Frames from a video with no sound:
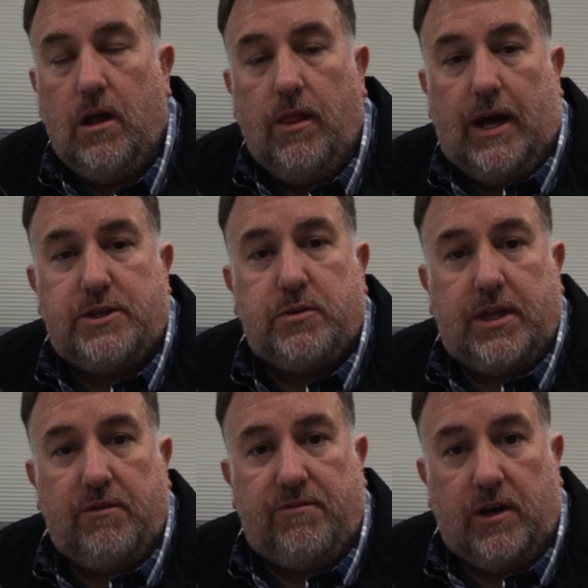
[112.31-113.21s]
That's what
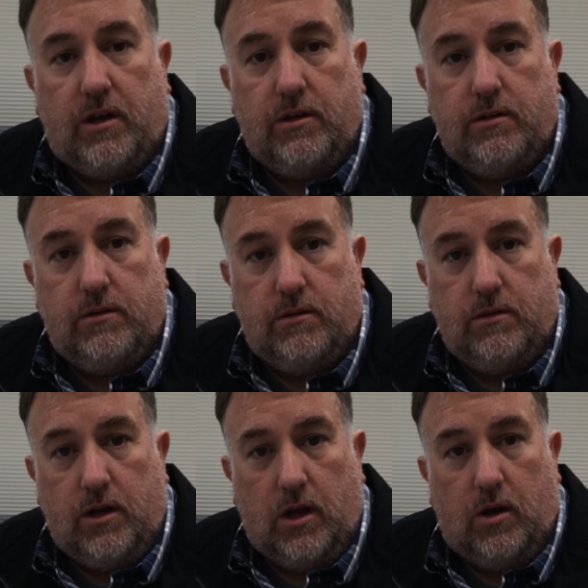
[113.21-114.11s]
they felt,
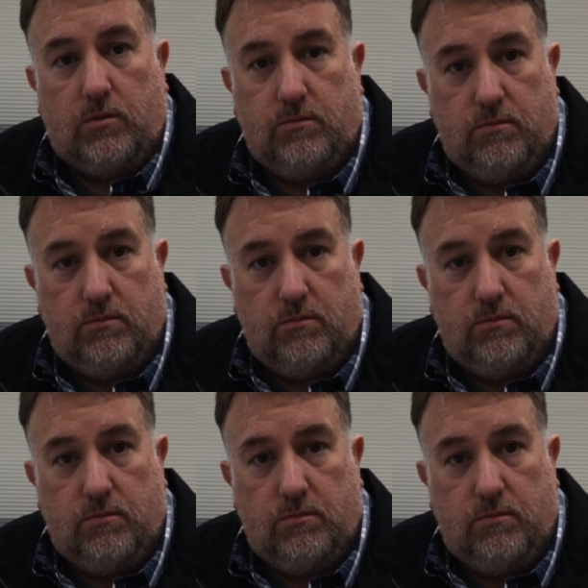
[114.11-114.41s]
a